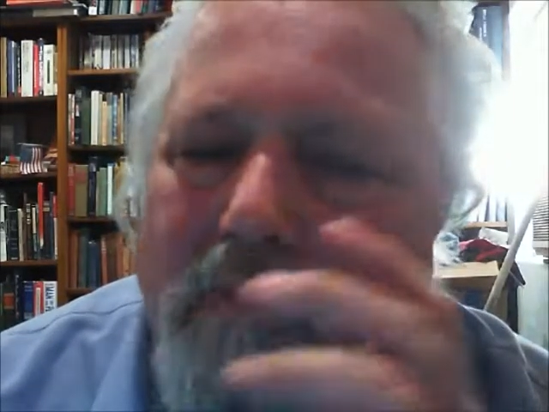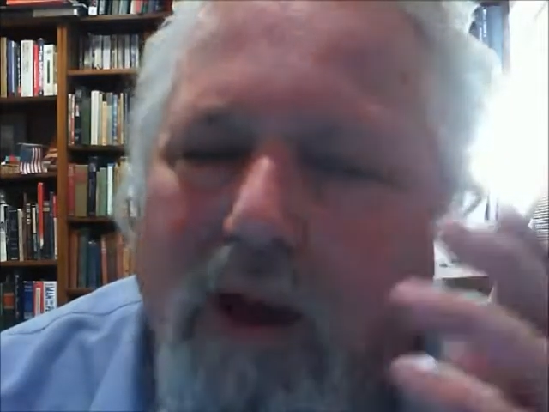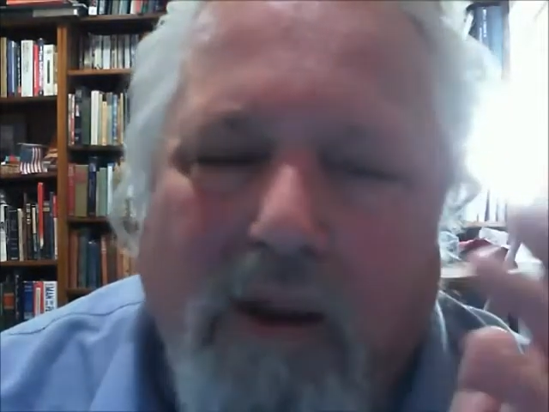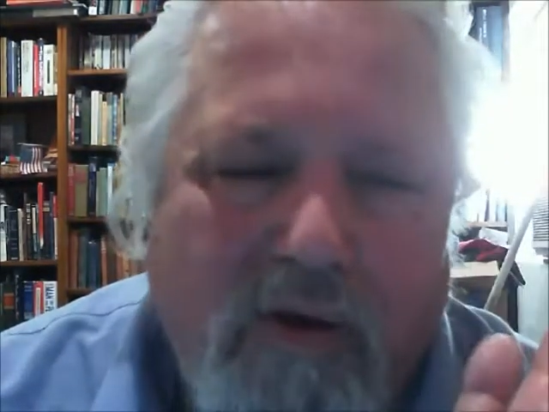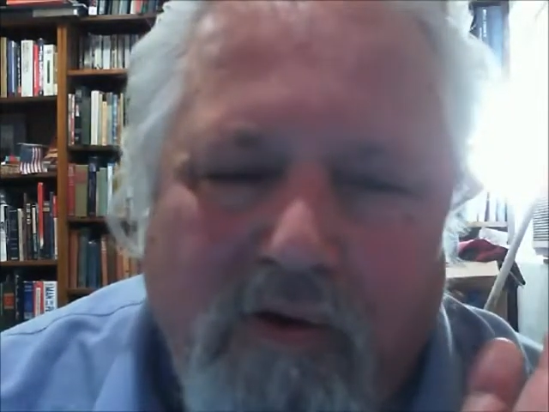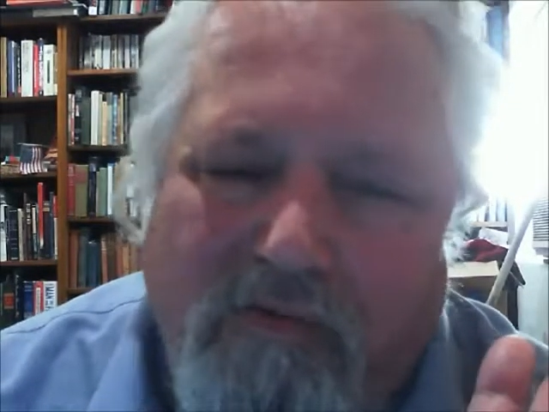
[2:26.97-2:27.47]

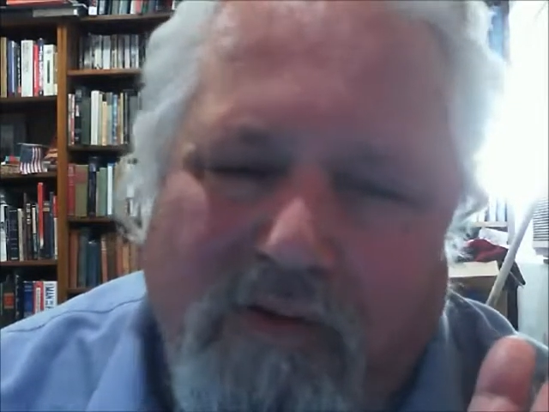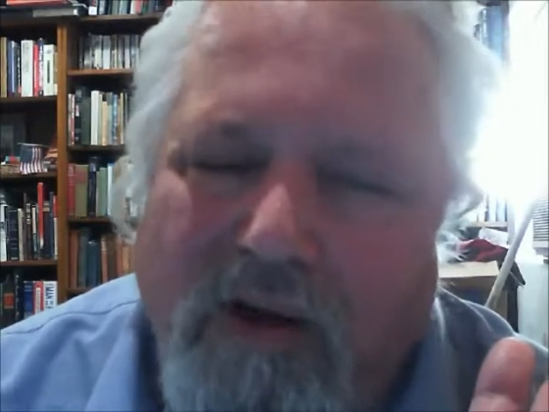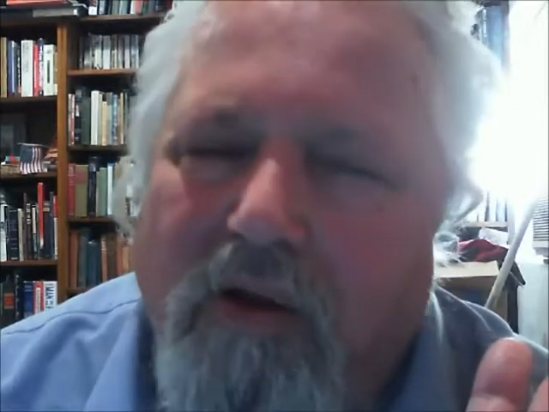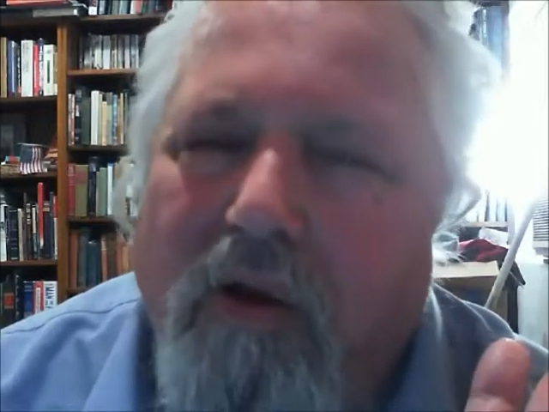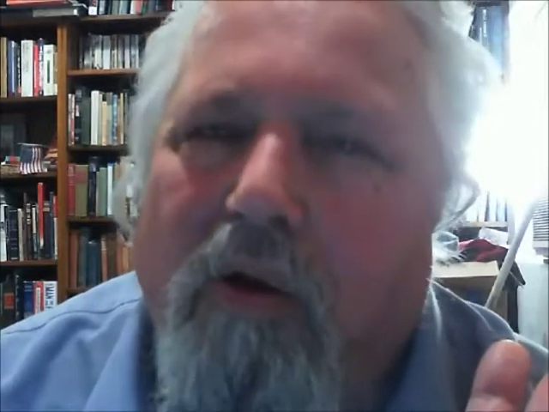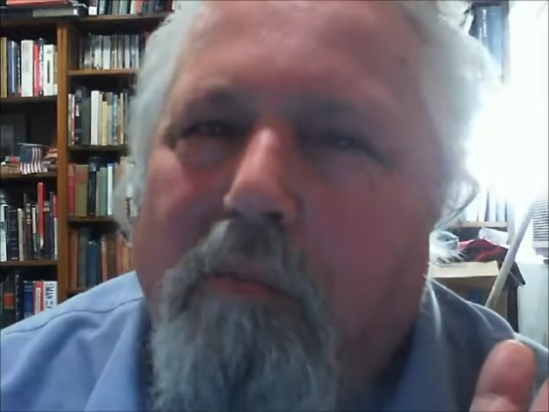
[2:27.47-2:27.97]
I don't know if I
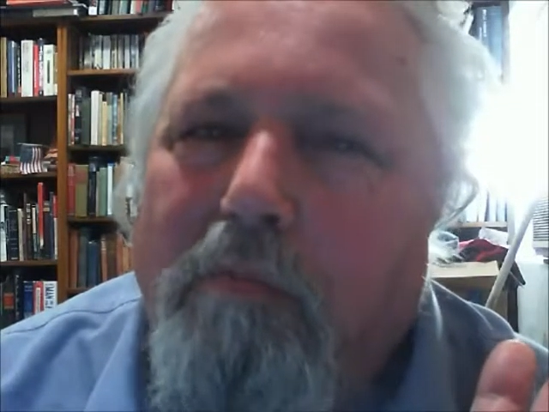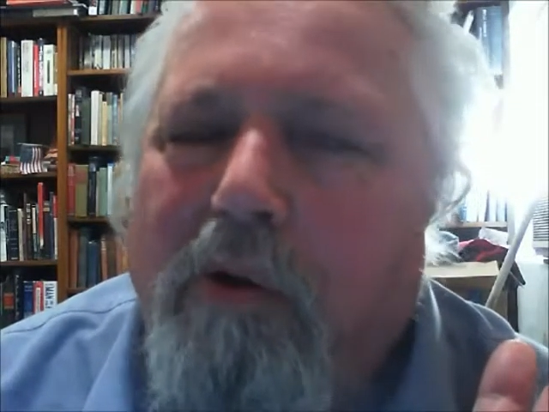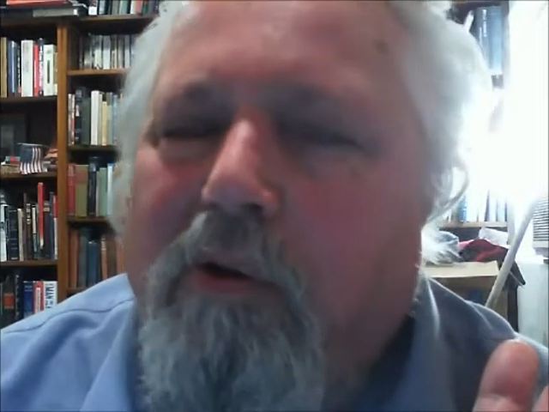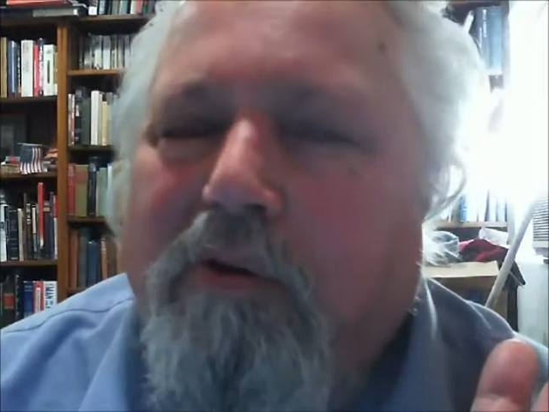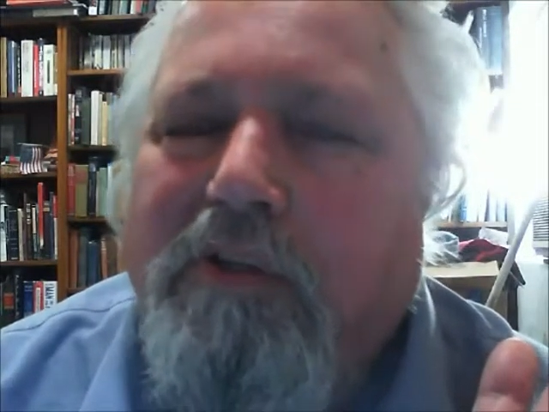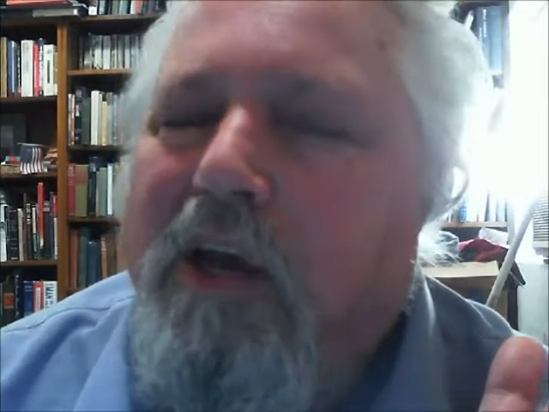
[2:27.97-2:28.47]
can call them
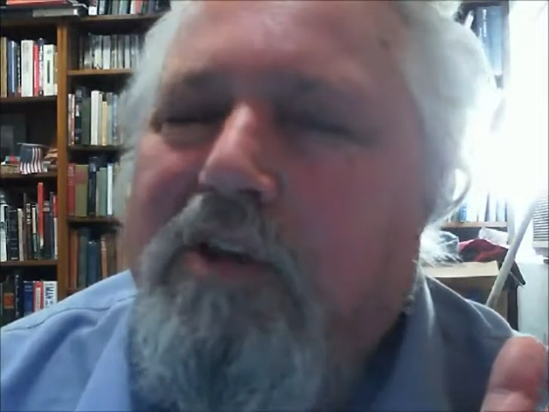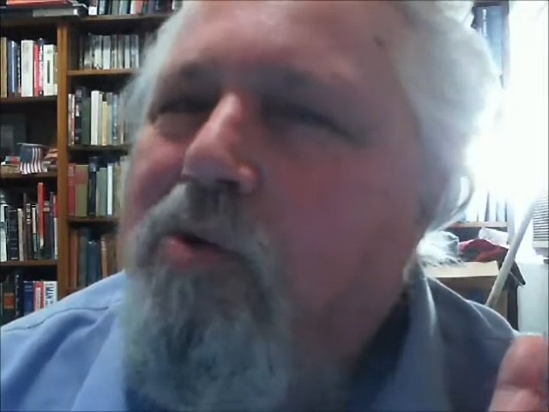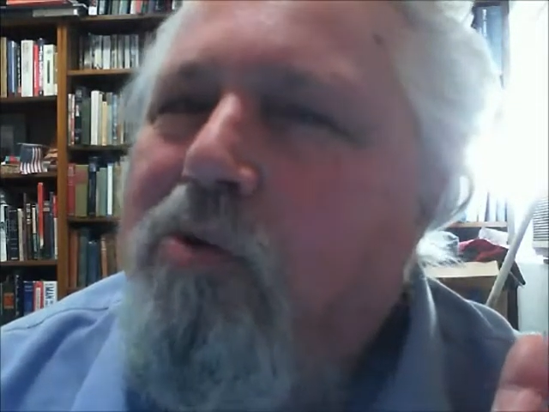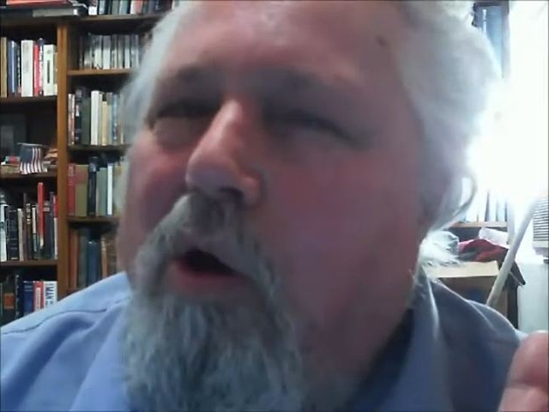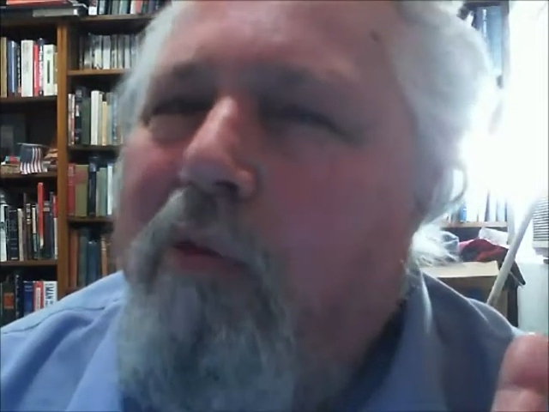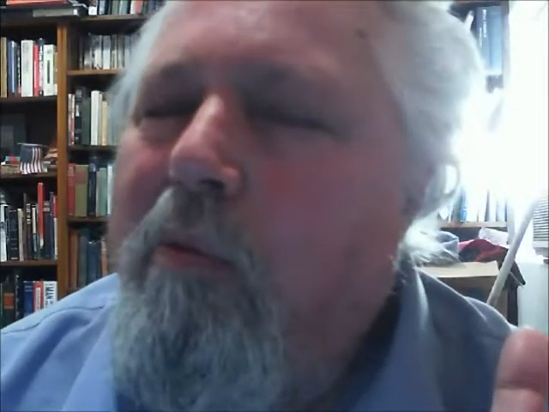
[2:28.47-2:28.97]
pearls, I do
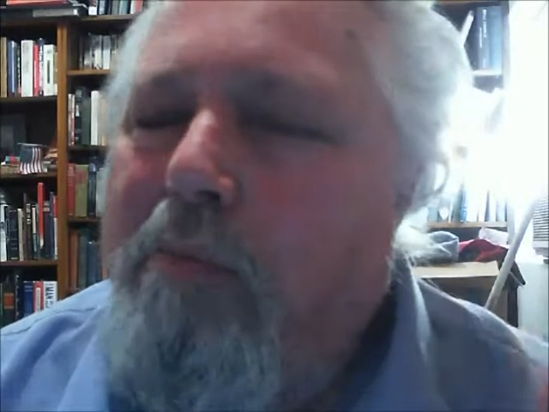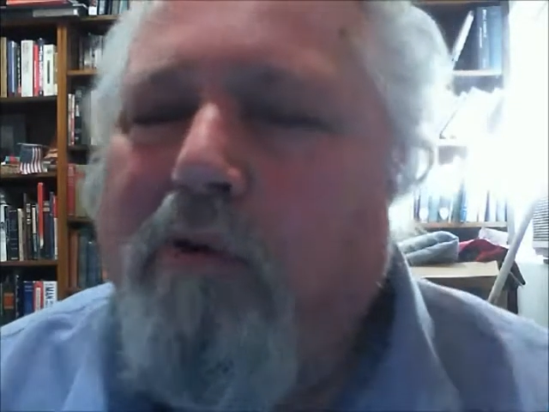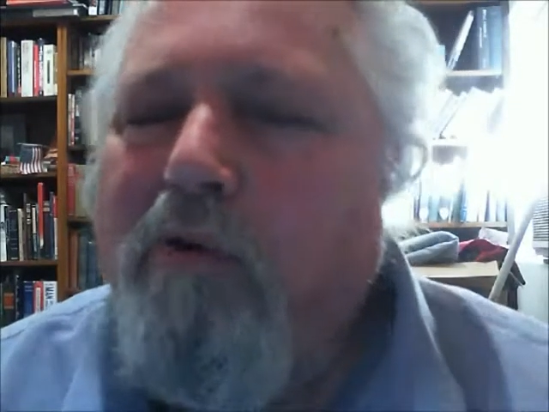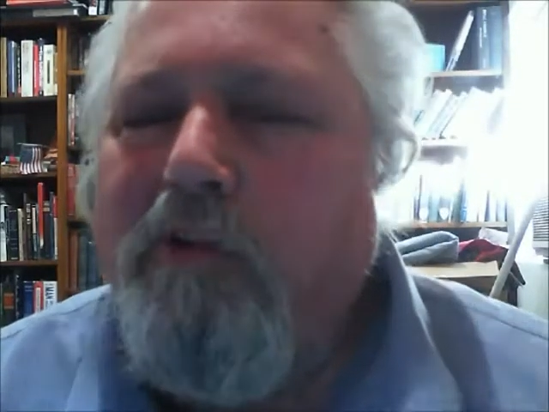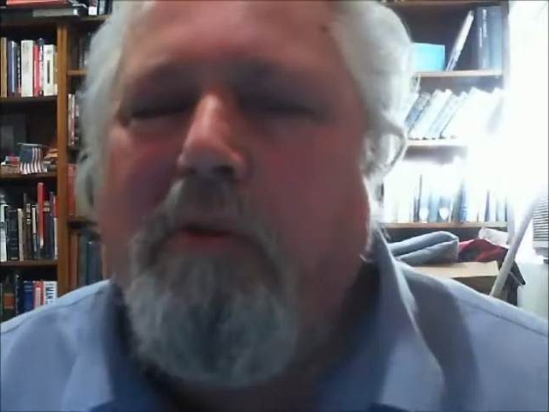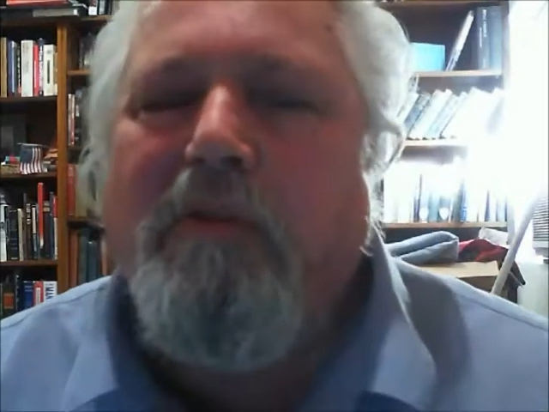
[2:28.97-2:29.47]
call them
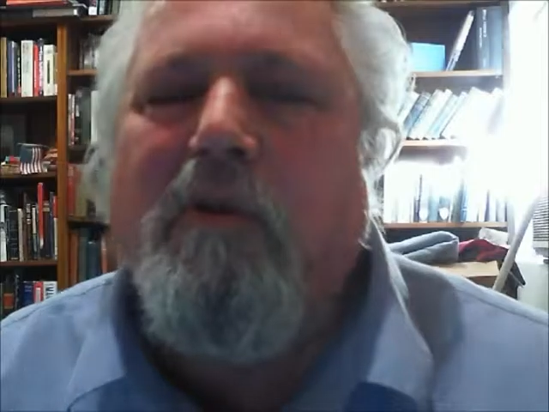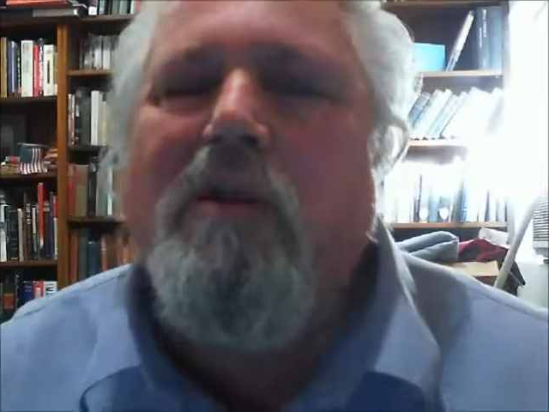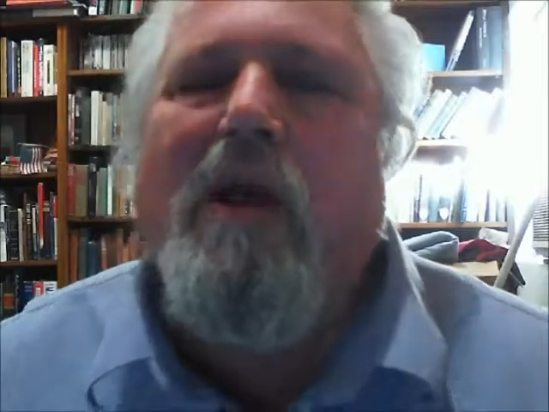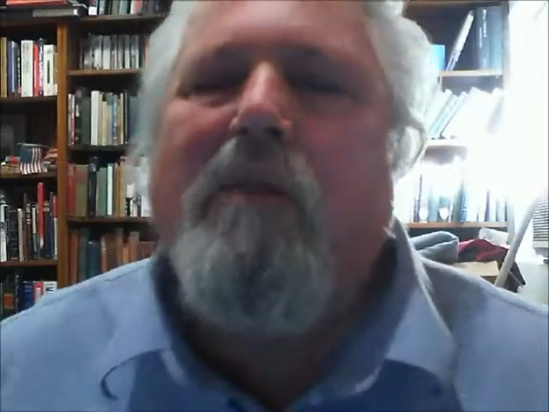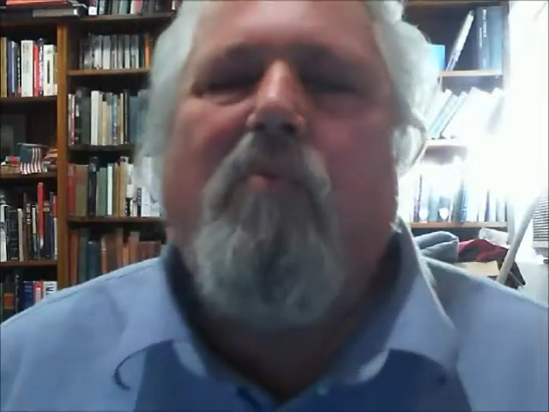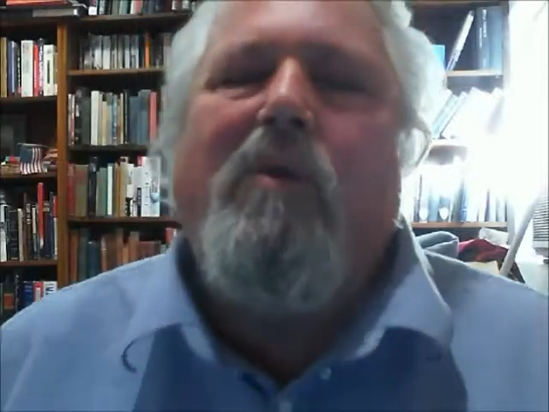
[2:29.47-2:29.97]
pearls, but they're
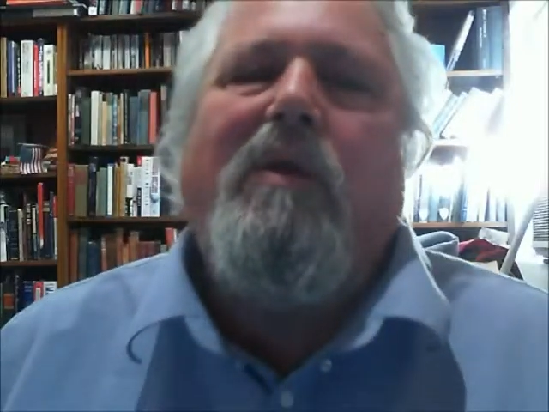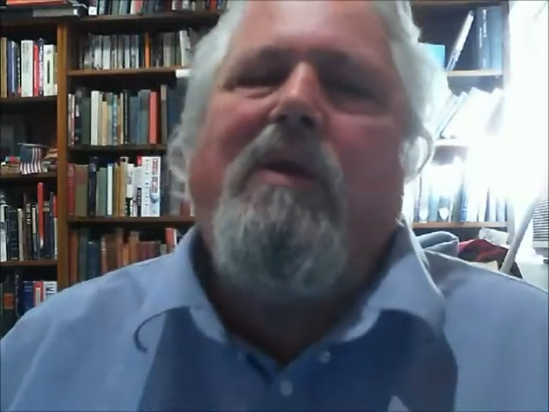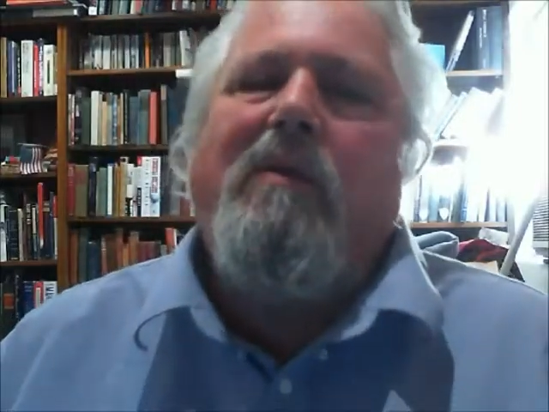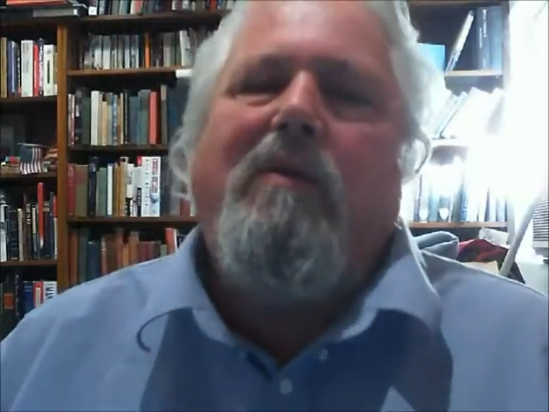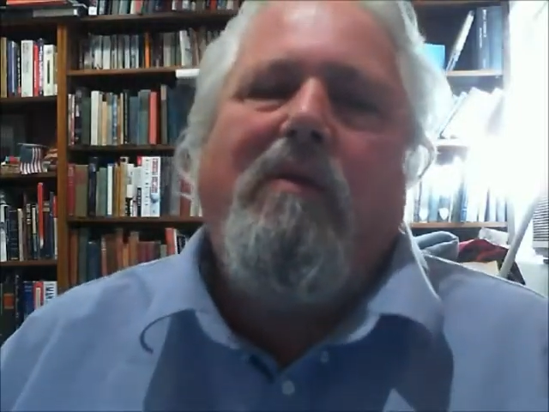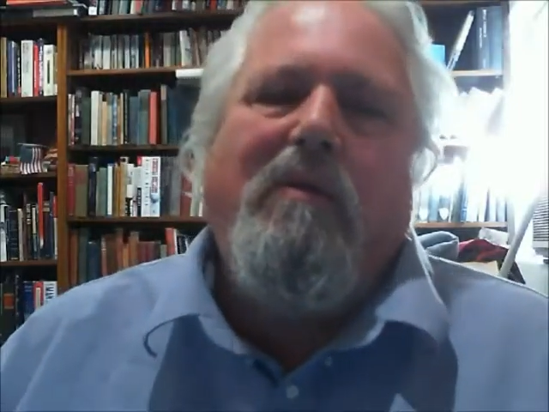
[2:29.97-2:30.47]
not really